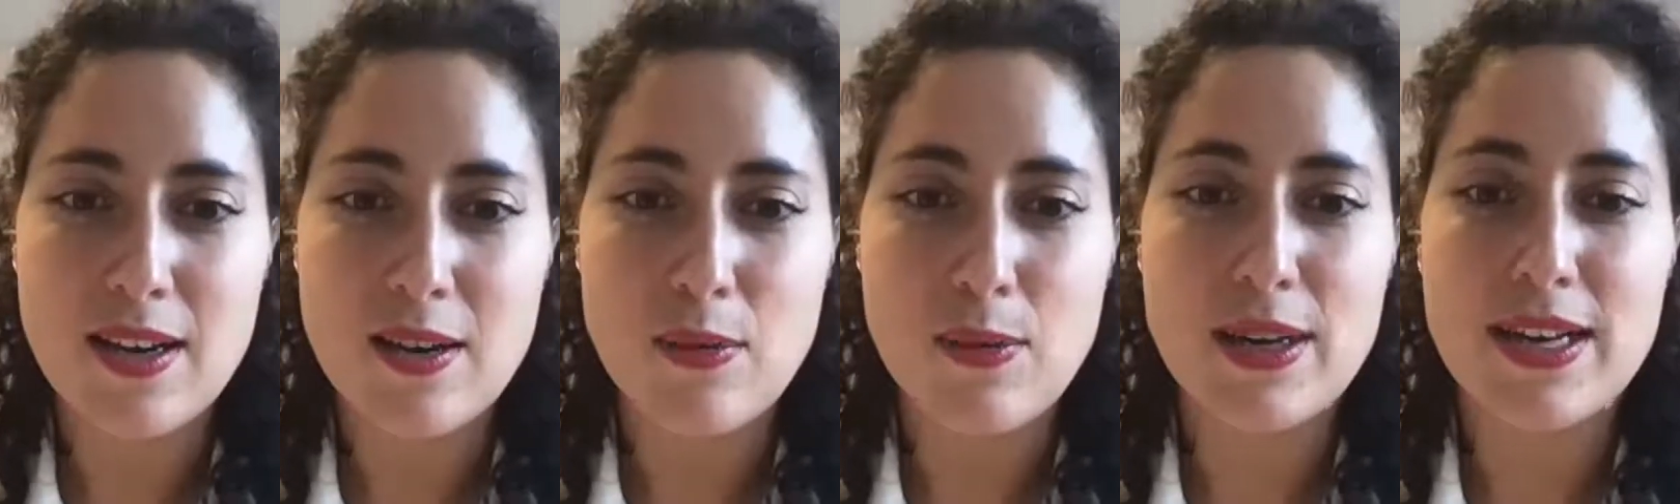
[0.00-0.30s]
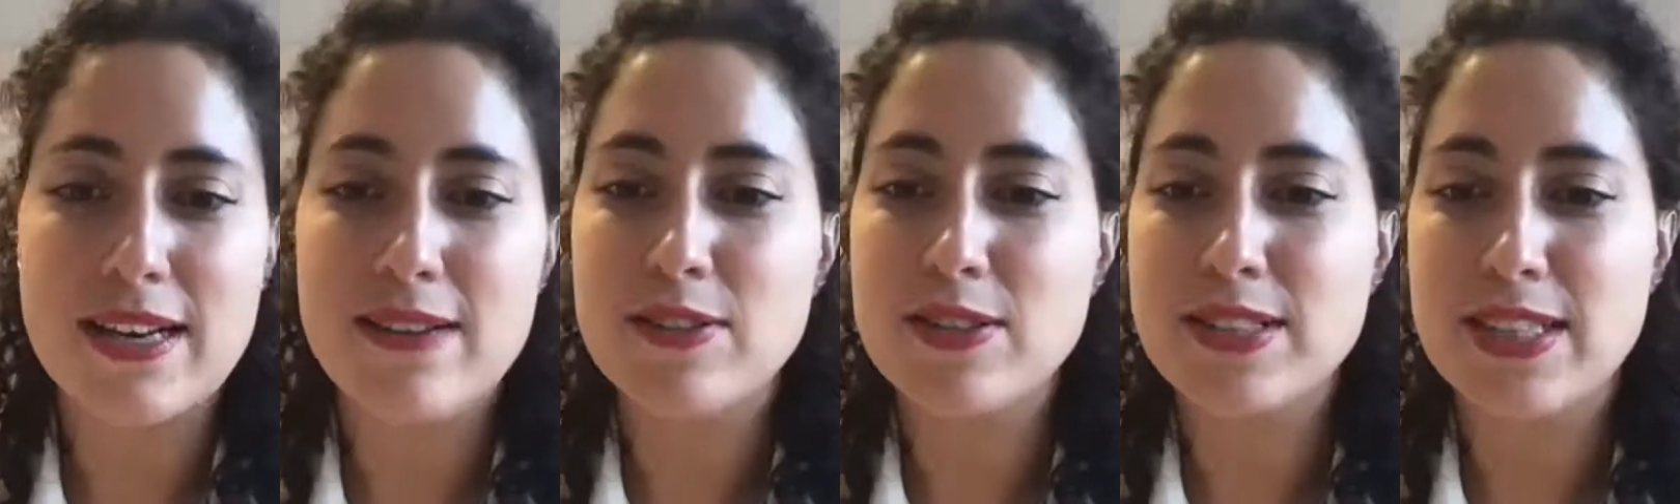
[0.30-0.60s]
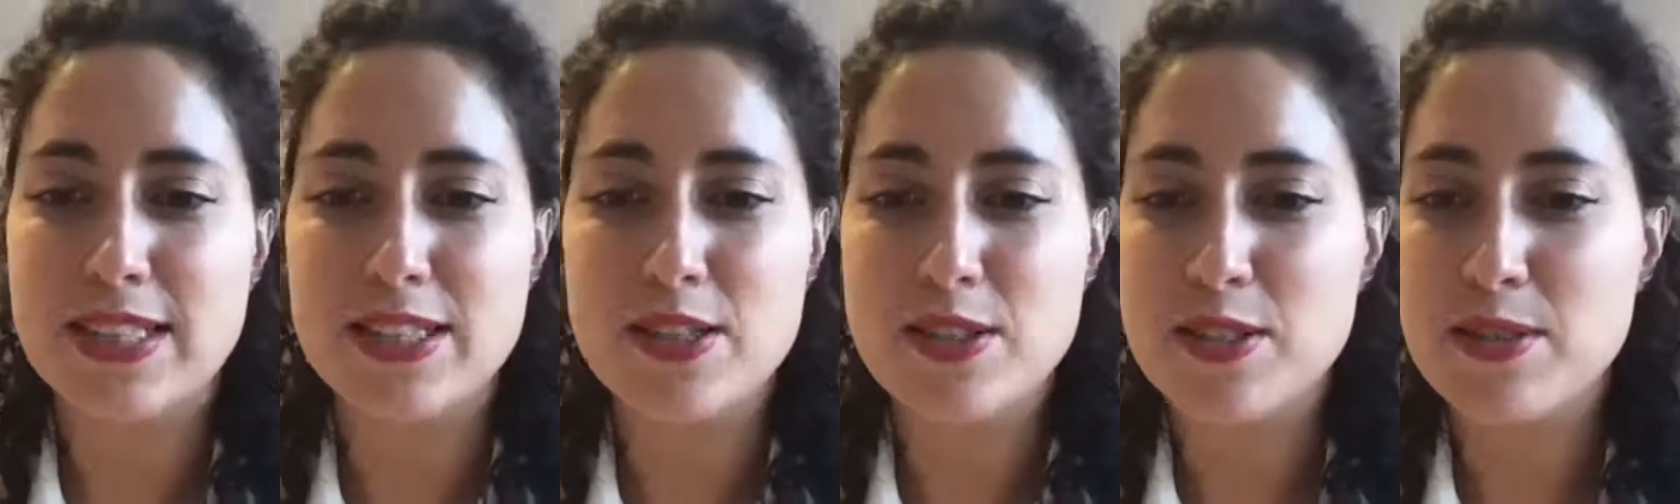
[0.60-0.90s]
Whenever
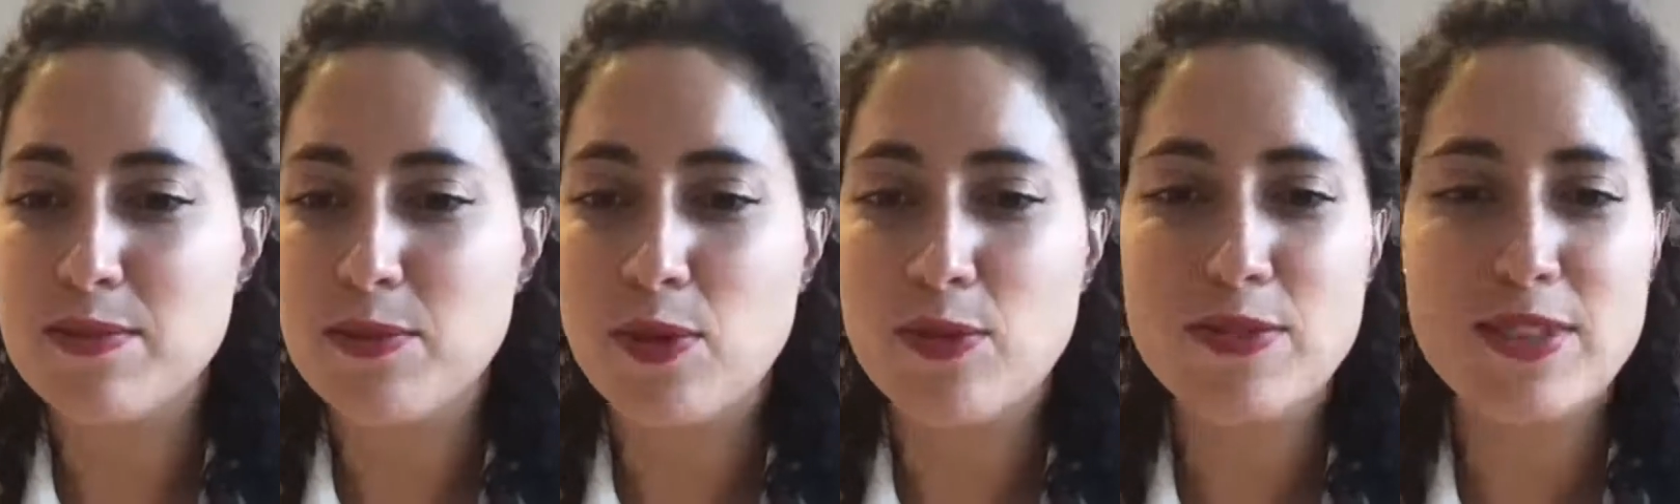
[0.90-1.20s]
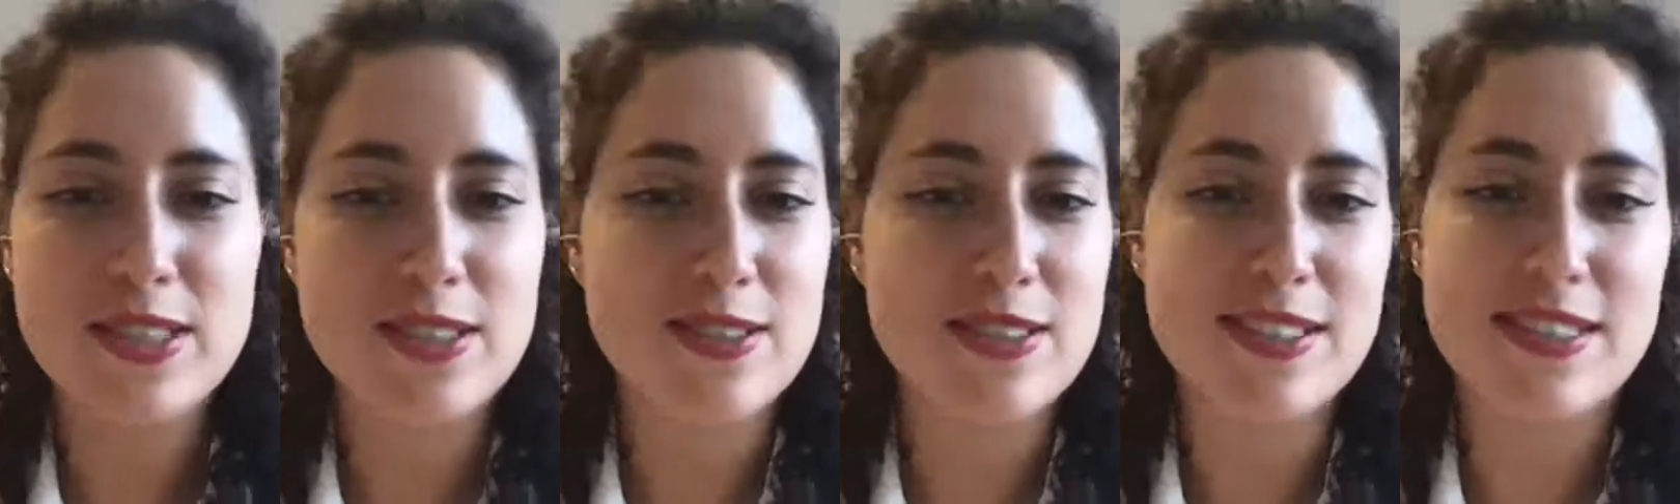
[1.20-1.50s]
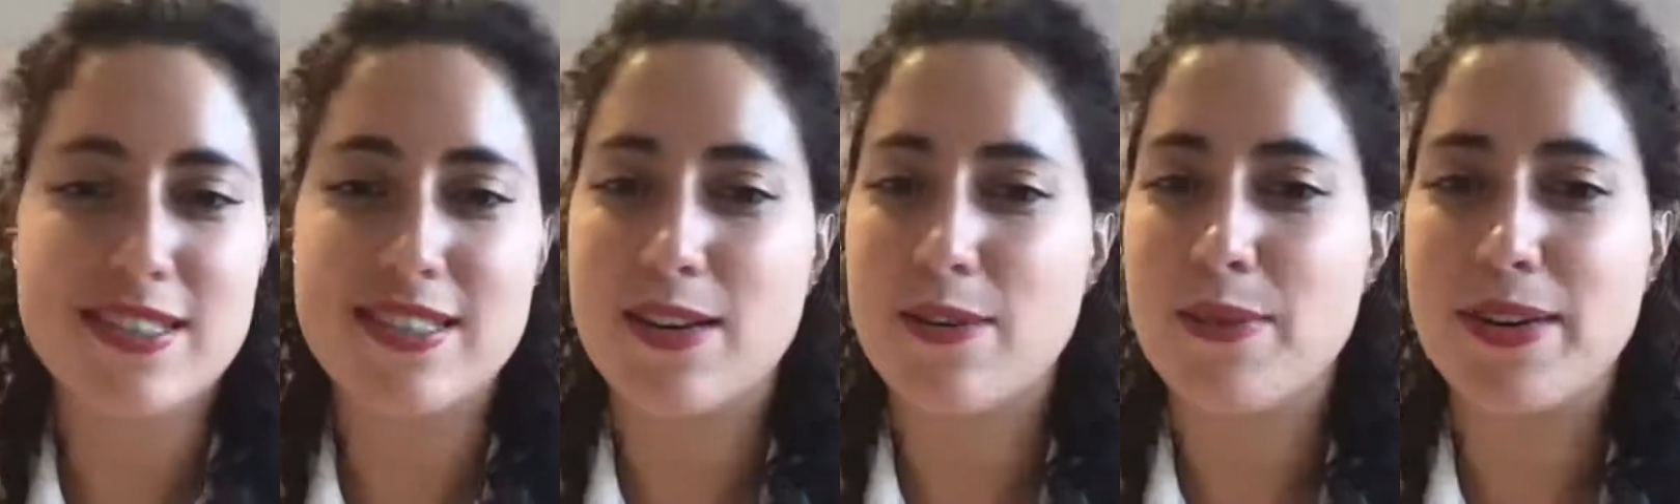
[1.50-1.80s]
they just move, they just
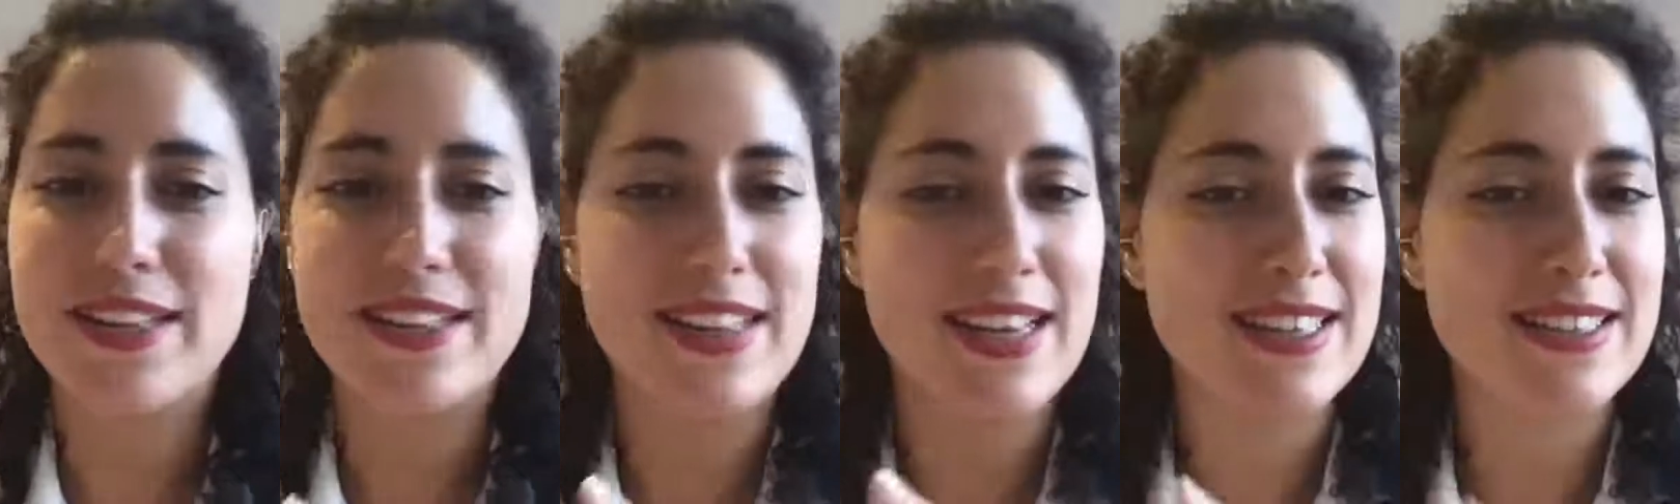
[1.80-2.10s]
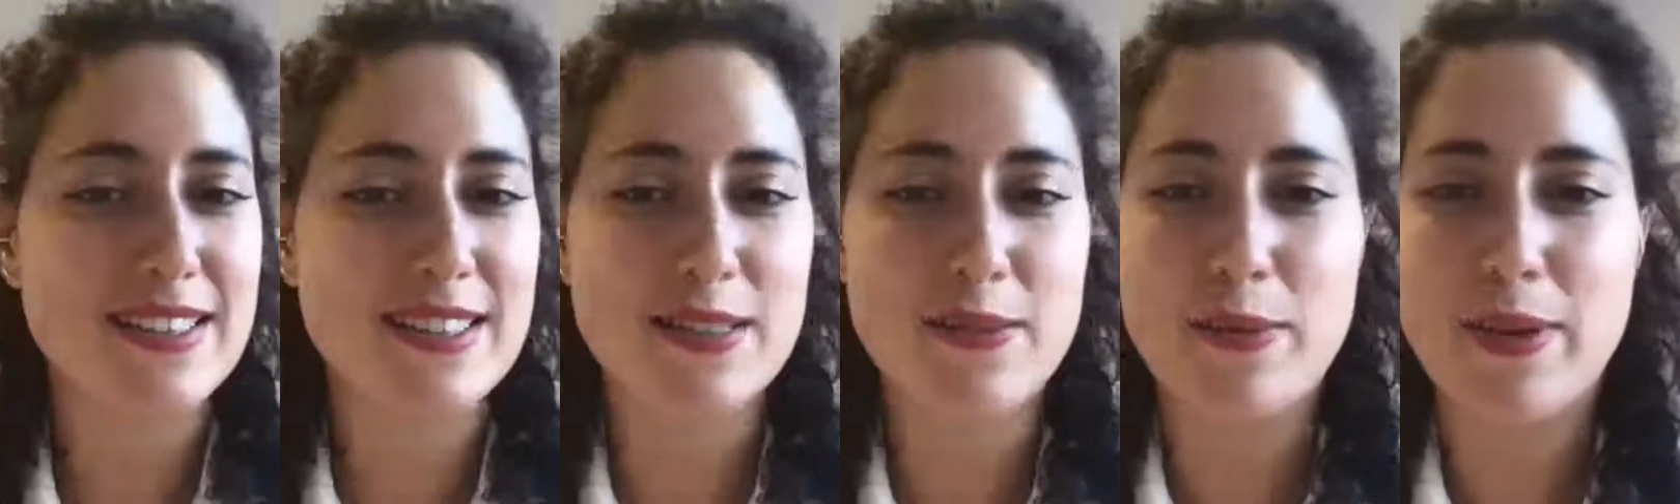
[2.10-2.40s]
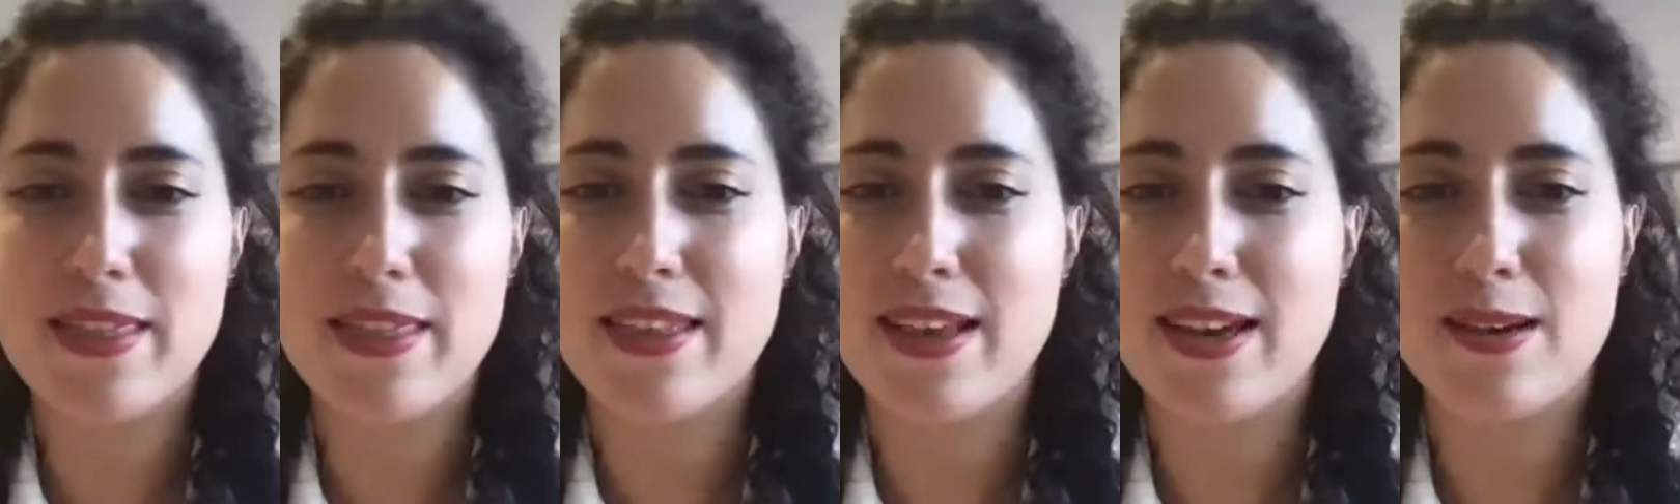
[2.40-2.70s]
see their ring dancing
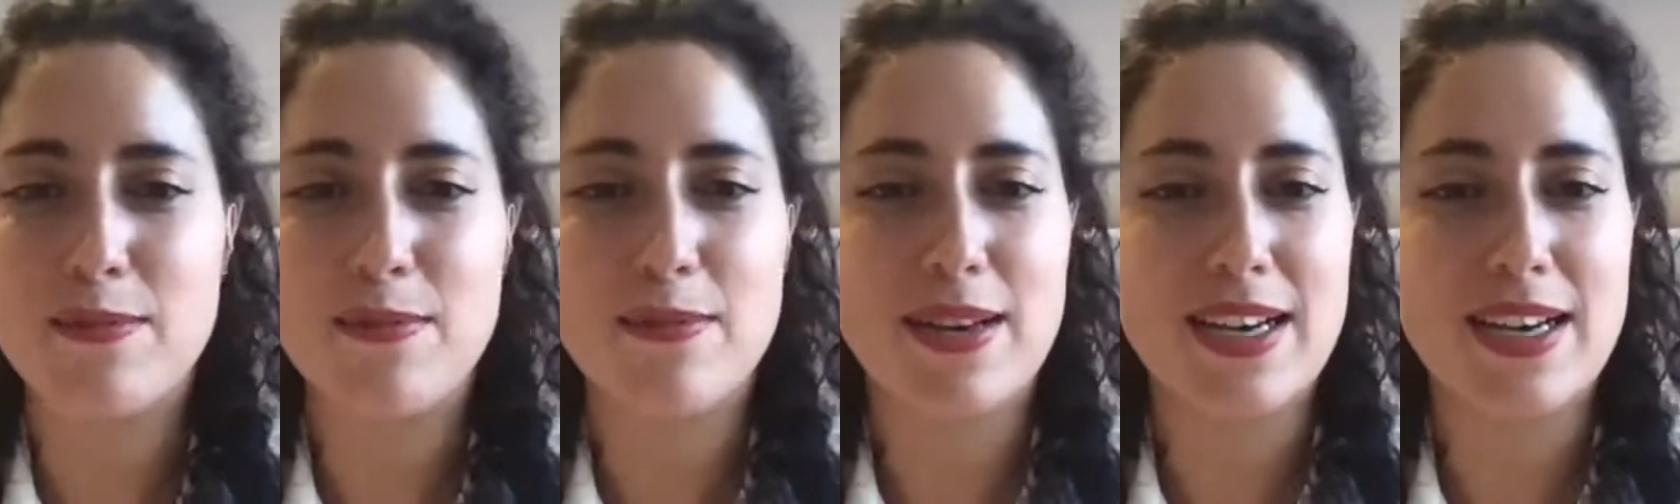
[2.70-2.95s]
with them,